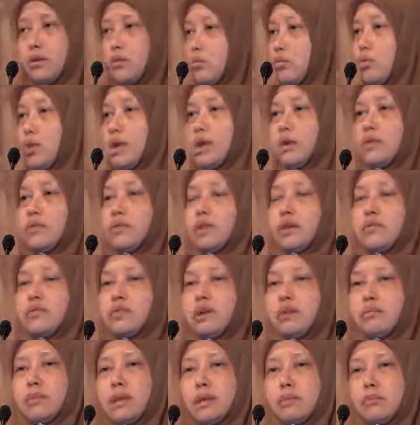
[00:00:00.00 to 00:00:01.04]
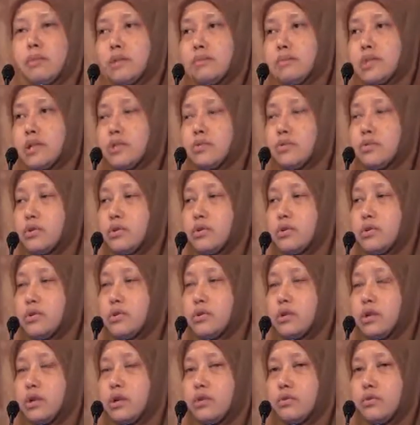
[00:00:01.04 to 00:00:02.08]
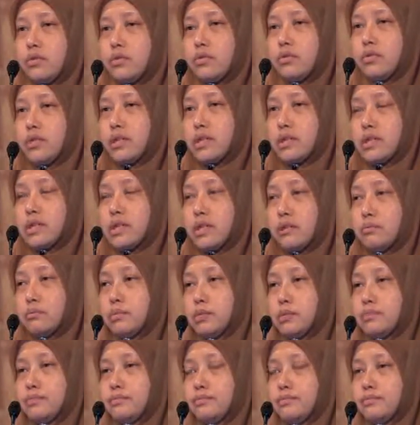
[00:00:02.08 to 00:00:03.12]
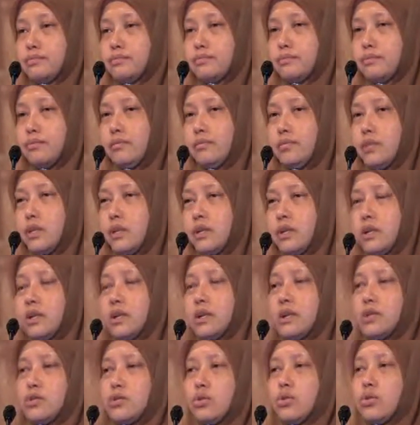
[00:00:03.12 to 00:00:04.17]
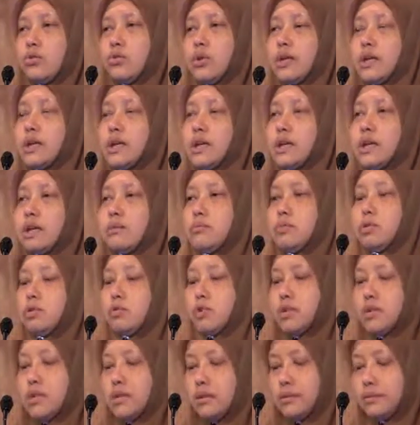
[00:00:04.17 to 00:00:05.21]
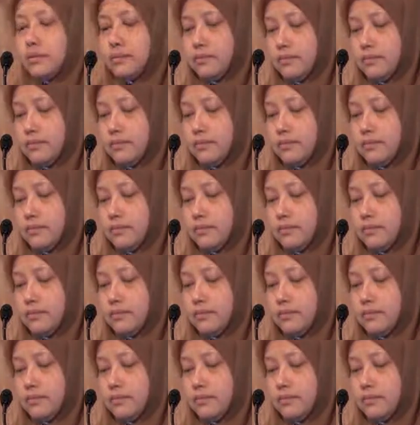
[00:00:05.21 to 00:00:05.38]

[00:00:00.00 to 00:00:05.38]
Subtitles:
one of their family members, for example. So when they come to us,